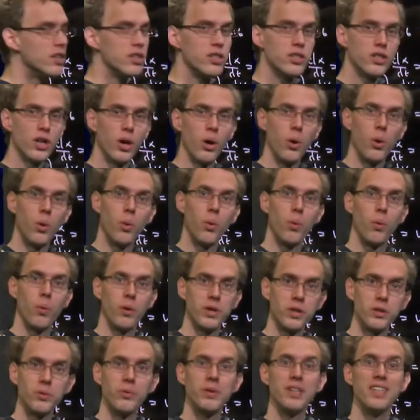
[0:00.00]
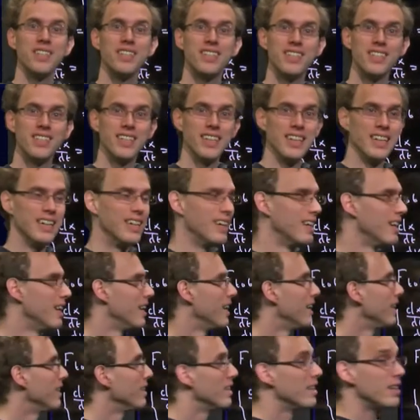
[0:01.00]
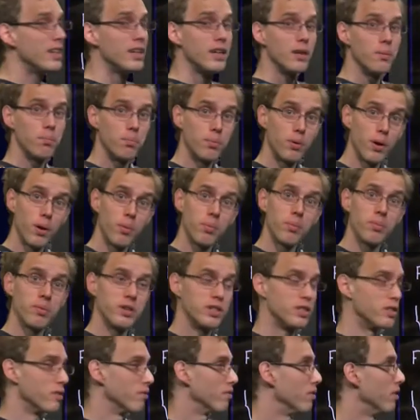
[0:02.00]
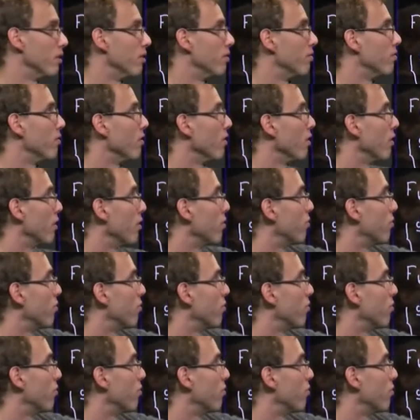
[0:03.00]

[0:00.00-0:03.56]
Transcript: So what do we see? The problem is of the following